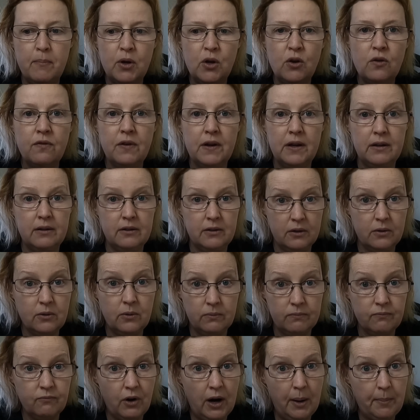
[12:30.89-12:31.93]
moving
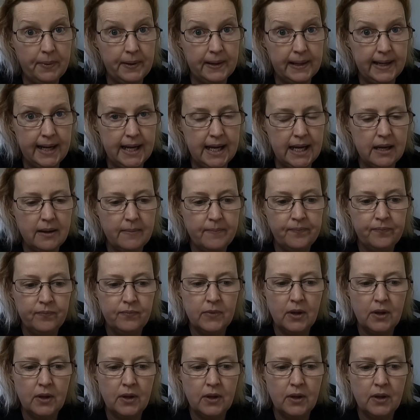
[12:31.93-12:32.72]
rapidly,